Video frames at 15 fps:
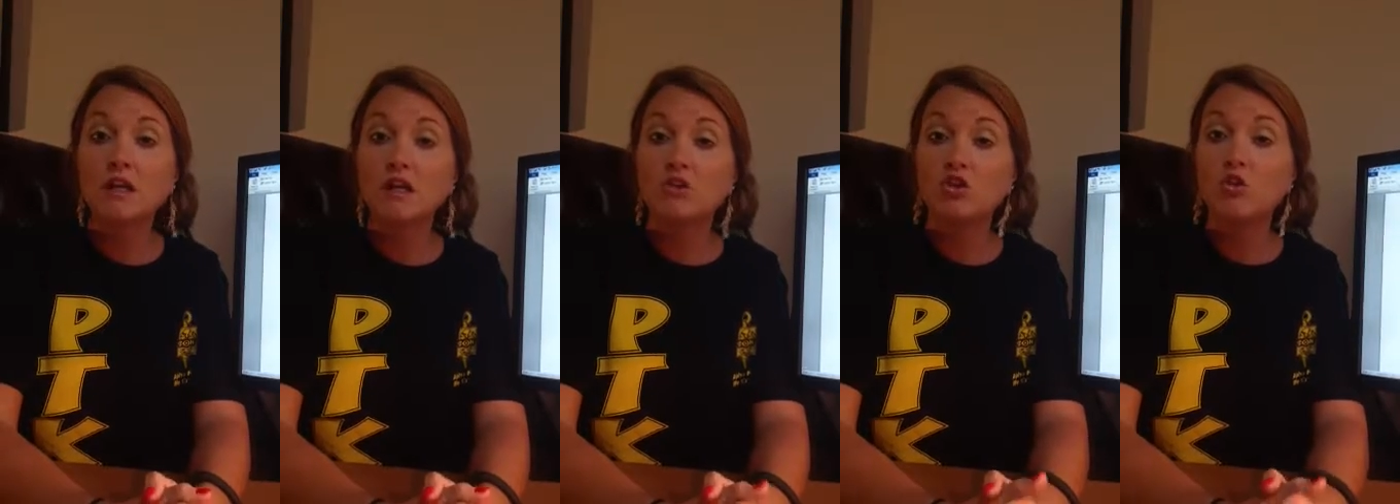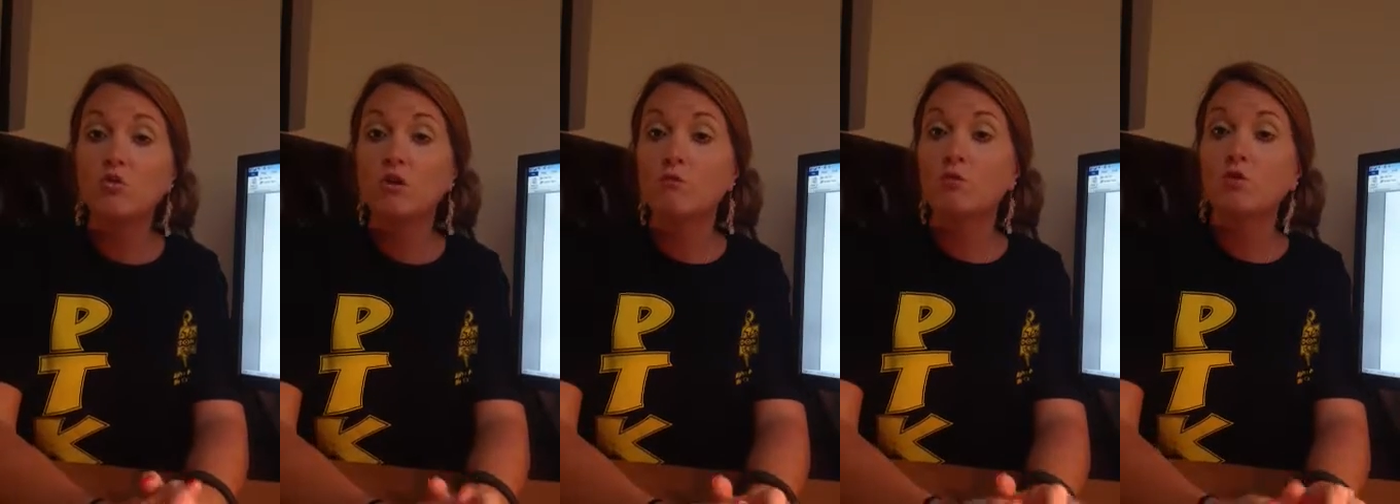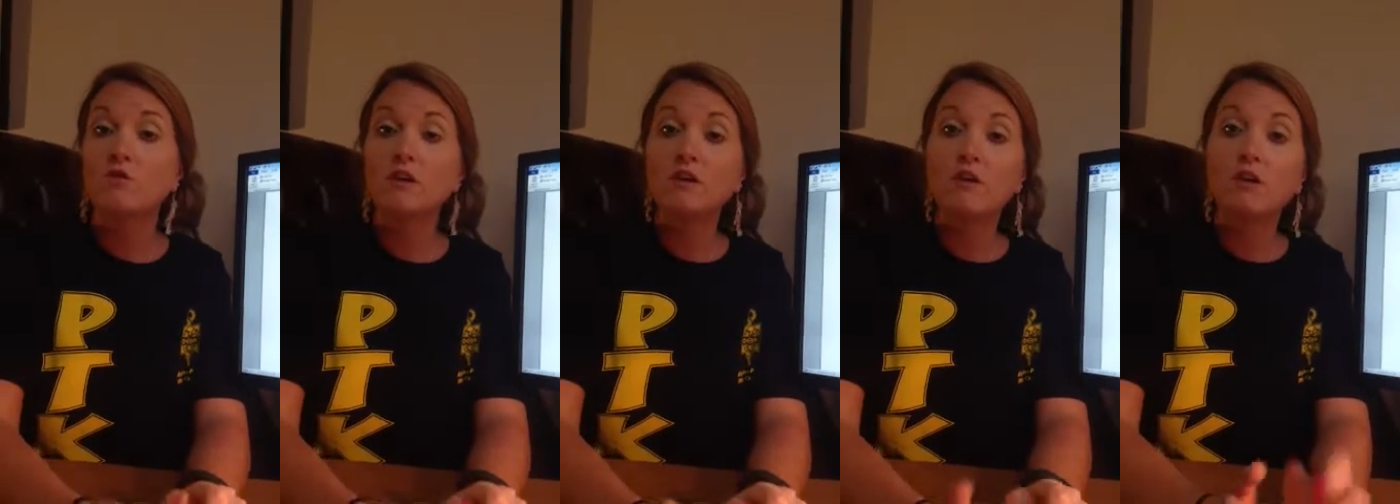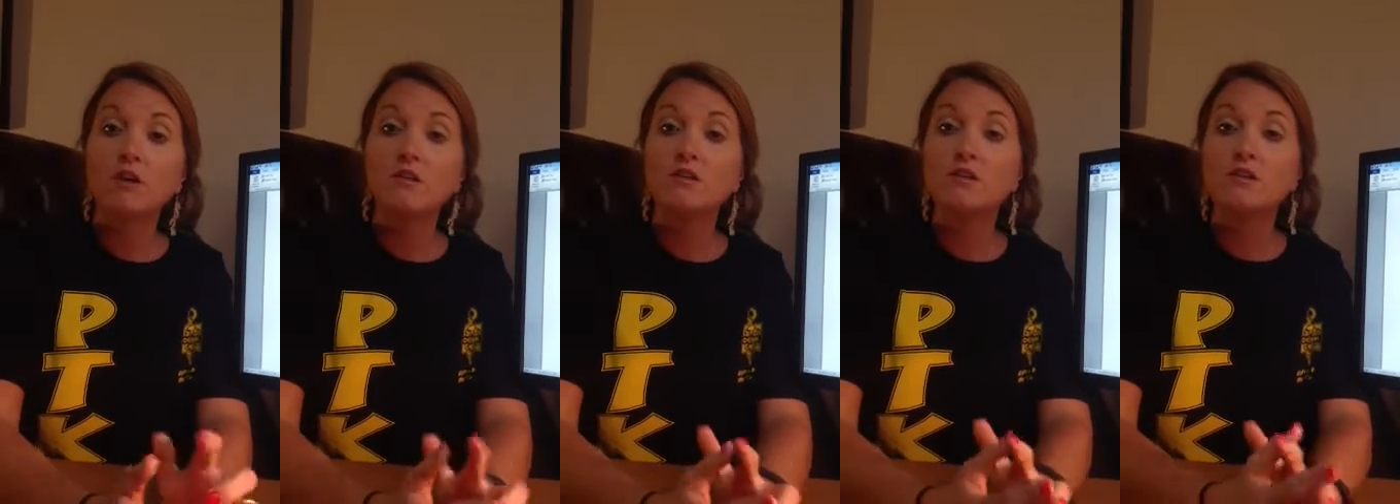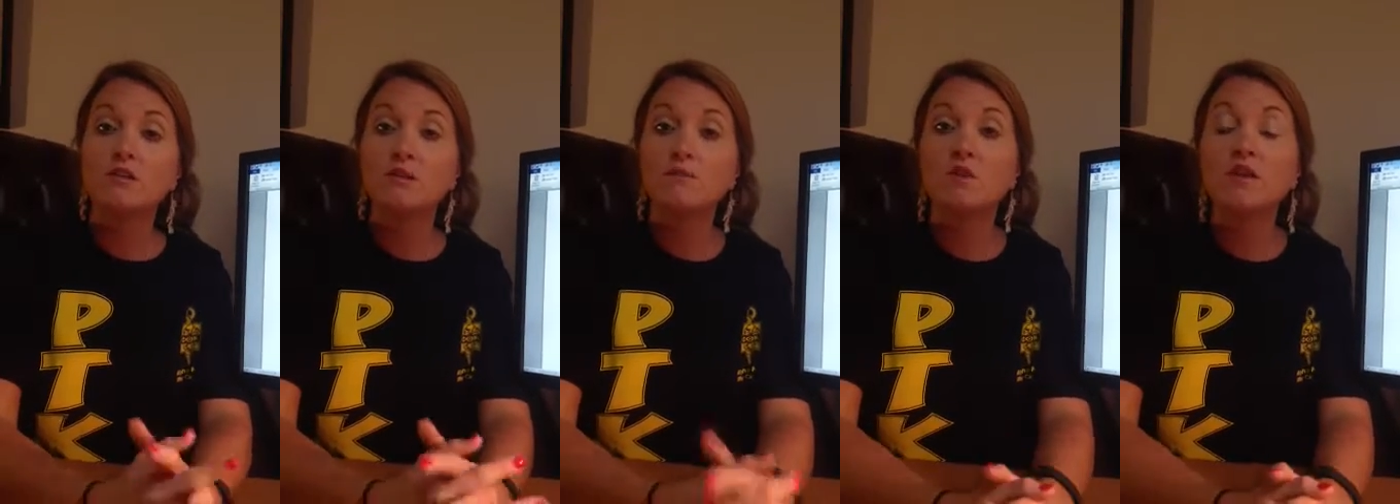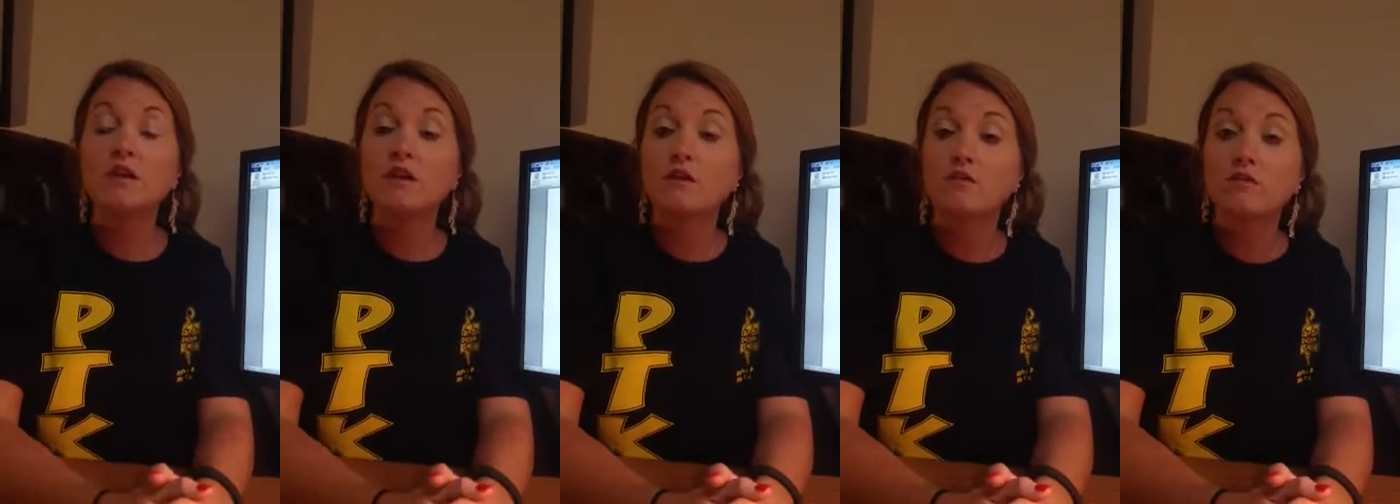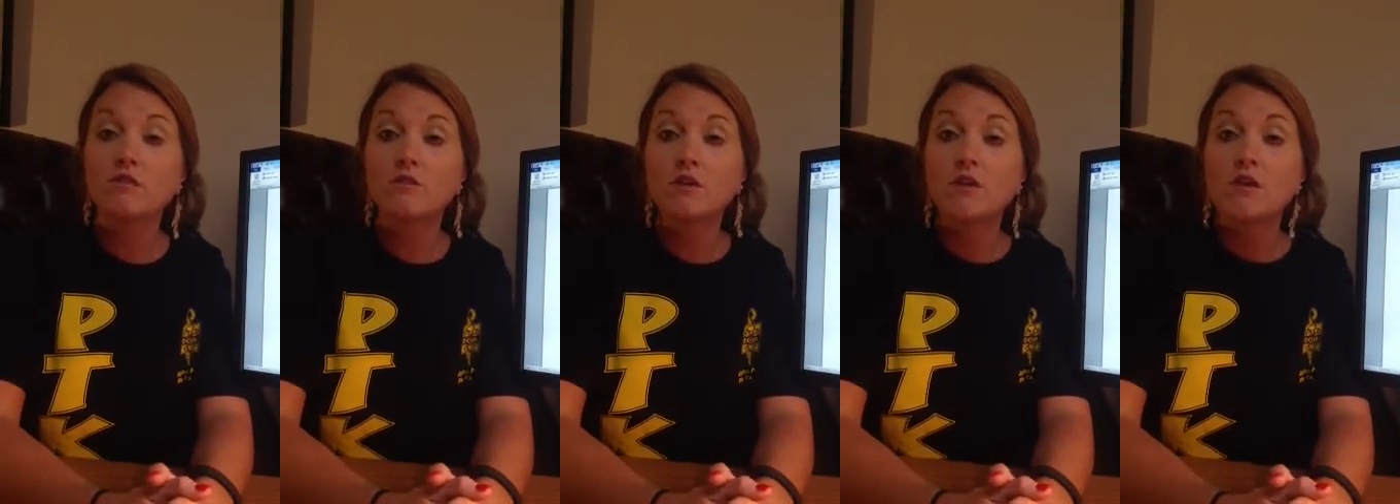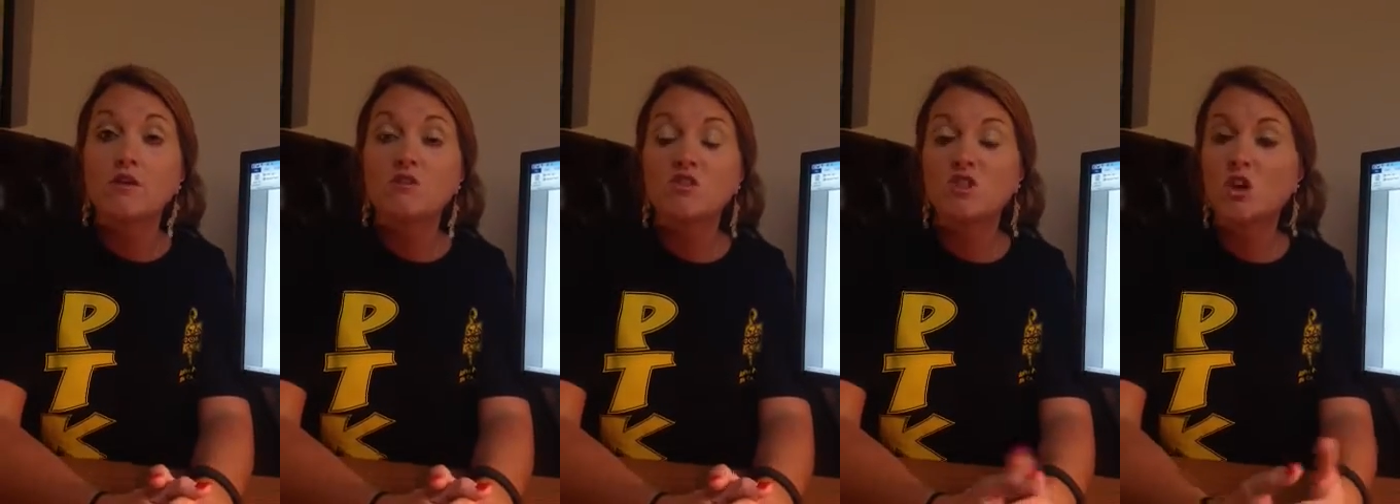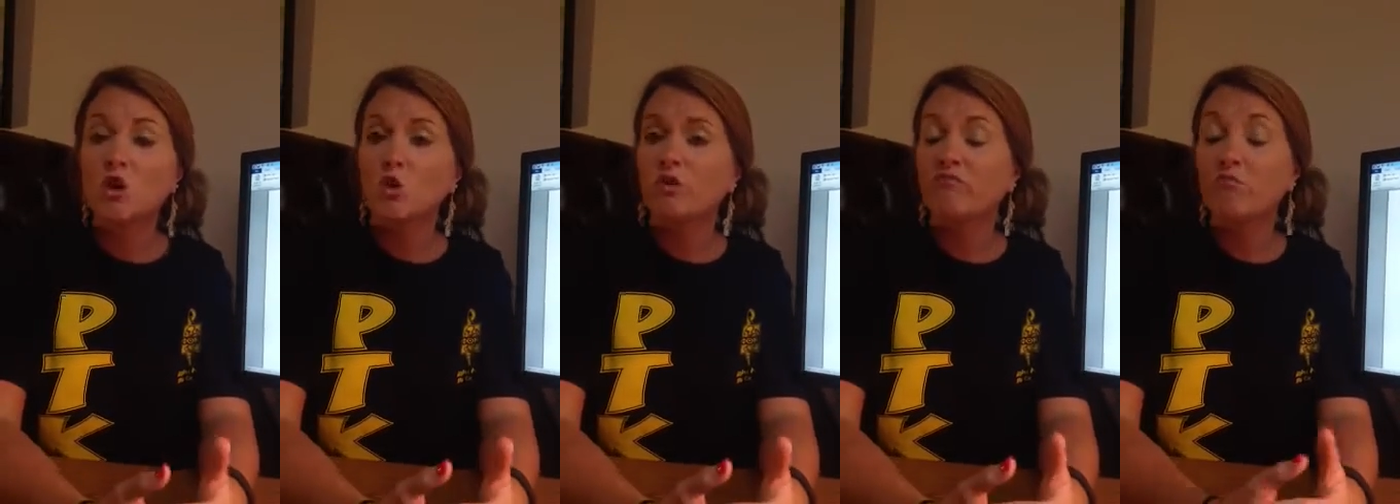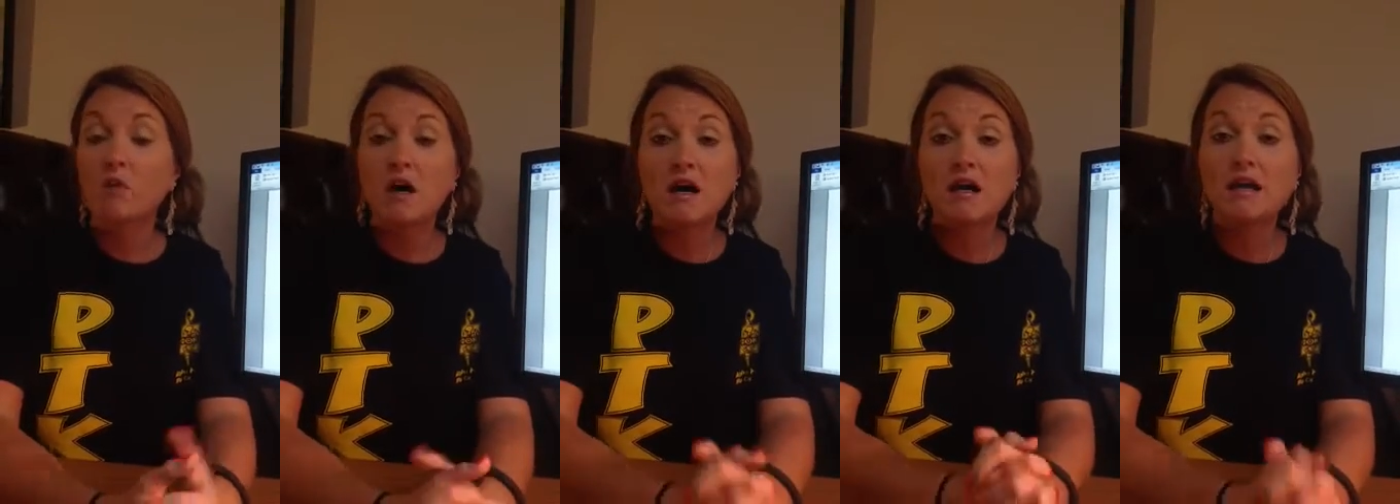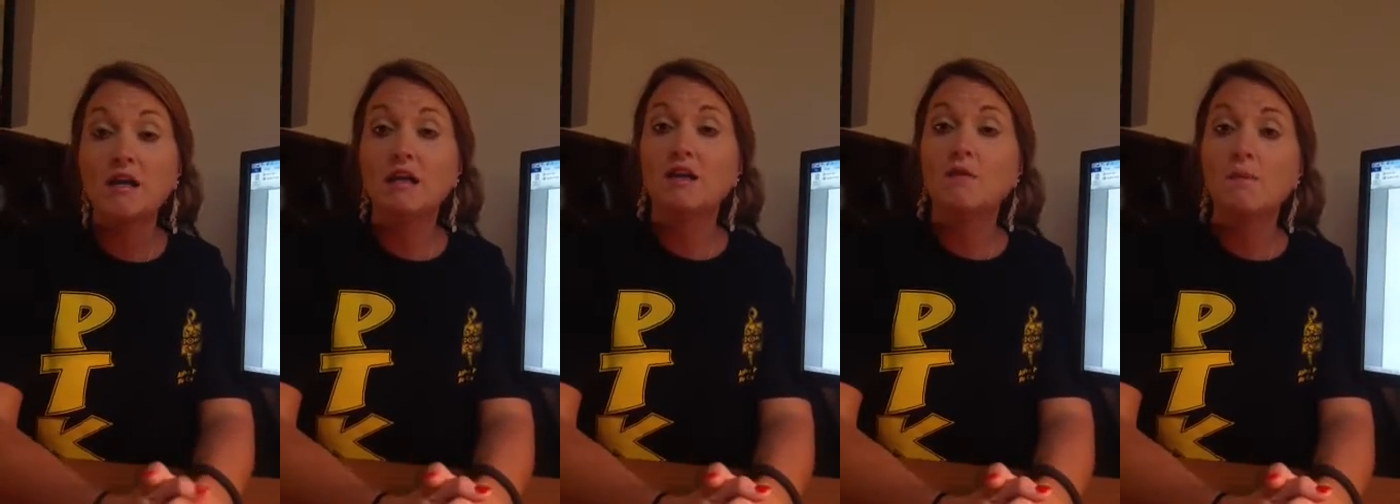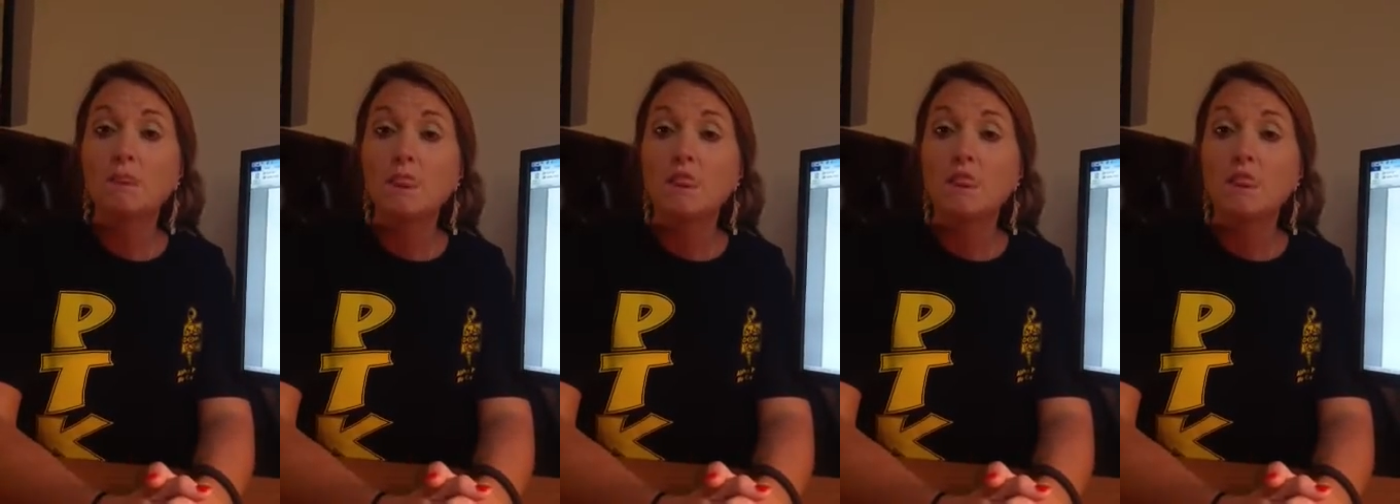and you are moving on to something else. So if my